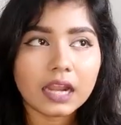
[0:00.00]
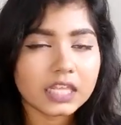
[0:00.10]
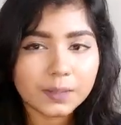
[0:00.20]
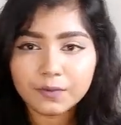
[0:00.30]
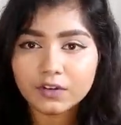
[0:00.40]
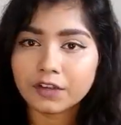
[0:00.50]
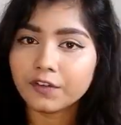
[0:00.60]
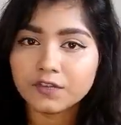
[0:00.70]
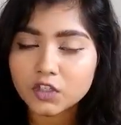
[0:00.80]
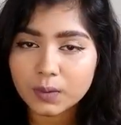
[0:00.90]
and keep it for like
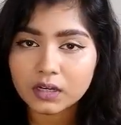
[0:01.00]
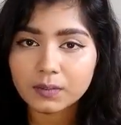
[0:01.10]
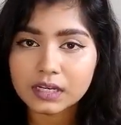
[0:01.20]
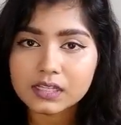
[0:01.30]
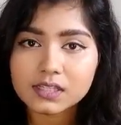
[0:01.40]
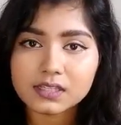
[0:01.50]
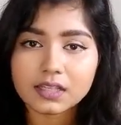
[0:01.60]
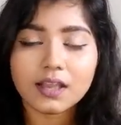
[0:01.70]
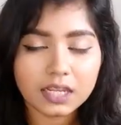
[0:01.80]
15-20 minutes.